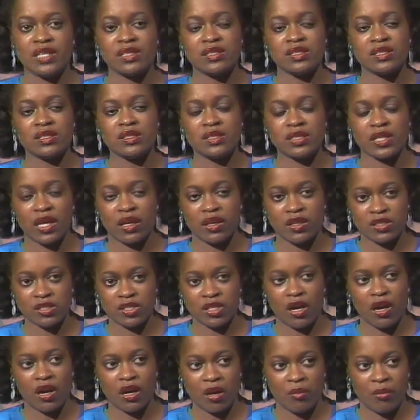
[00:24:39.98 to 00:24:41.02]
they sit down
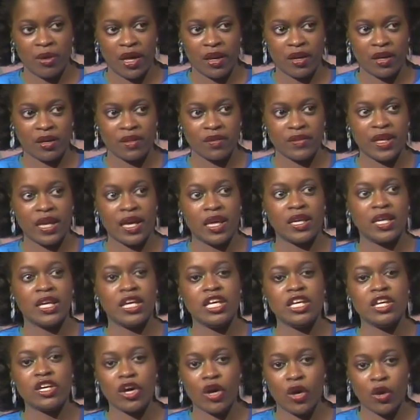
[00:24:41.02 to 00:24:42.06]
and talk about it, and
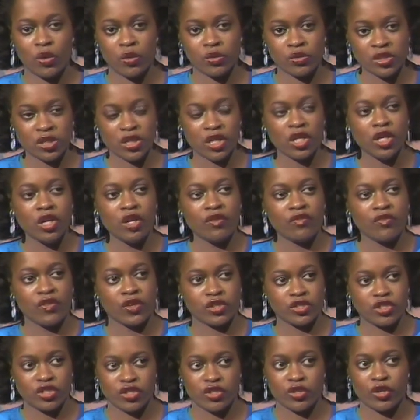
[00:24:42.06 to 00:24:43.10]
he knows
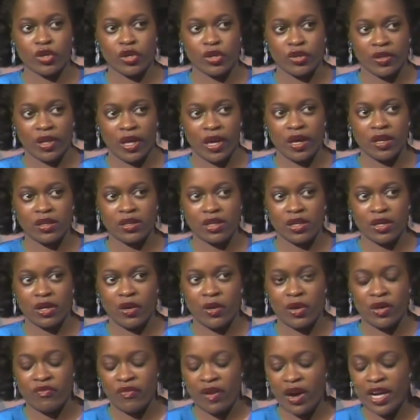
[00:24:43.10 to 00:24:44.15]
for sure that, you
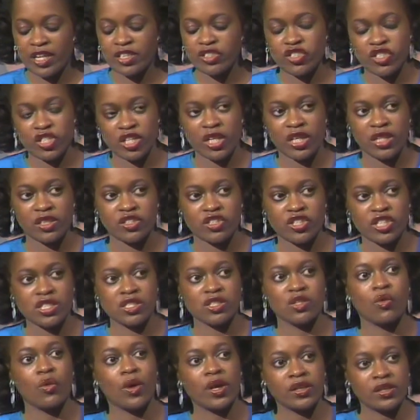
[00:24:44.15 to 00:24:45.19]
know, if I cheat,
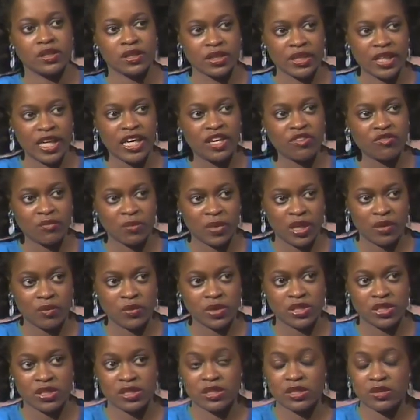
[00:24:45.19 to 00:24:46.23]
she's going to leave me,
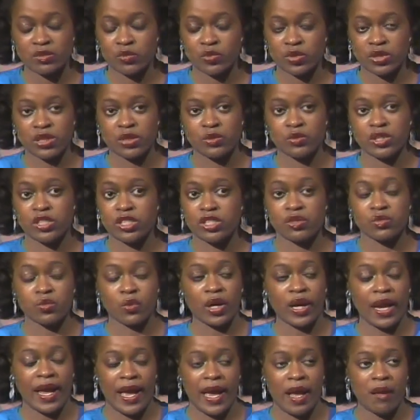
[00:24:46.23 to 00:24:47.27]
which is
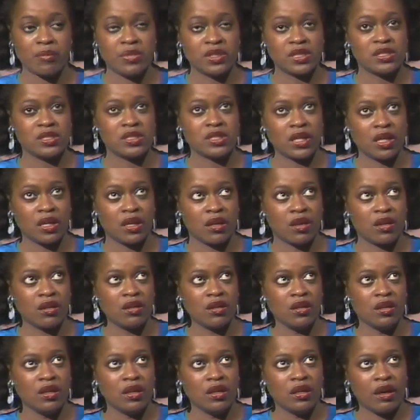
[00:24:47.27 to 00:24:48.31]
what happens
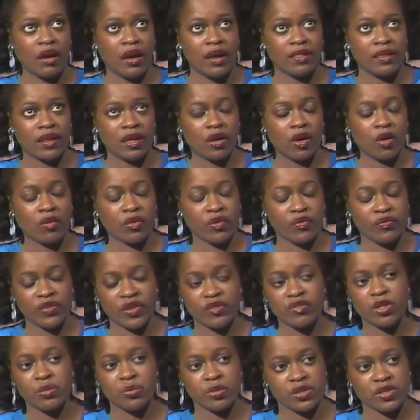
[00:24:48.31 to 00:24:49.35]
in, I think, over
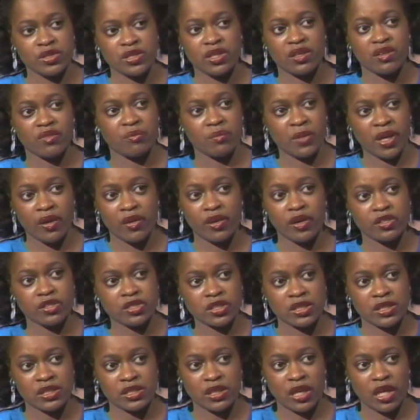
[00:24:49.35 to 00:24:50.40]
50% of
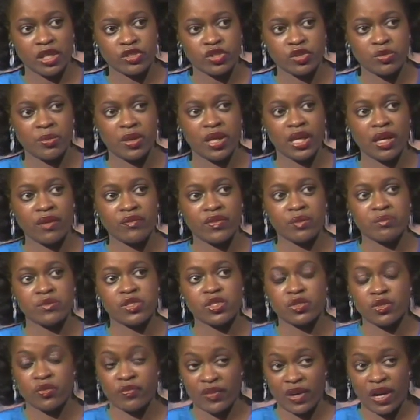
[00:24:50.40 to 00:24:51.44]
marriages. Not too many of them
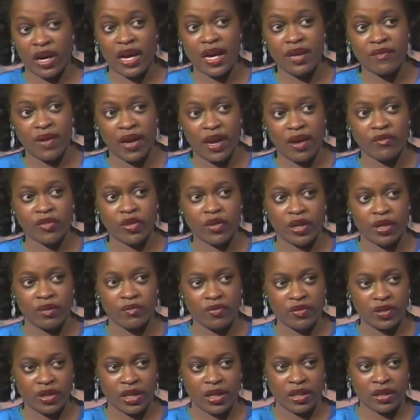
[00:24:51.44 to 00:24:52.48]
survive after
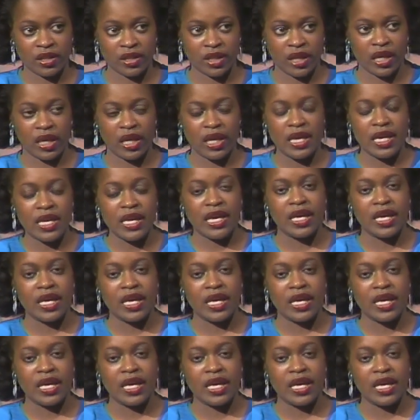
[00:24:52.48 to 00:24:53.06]
infidelity.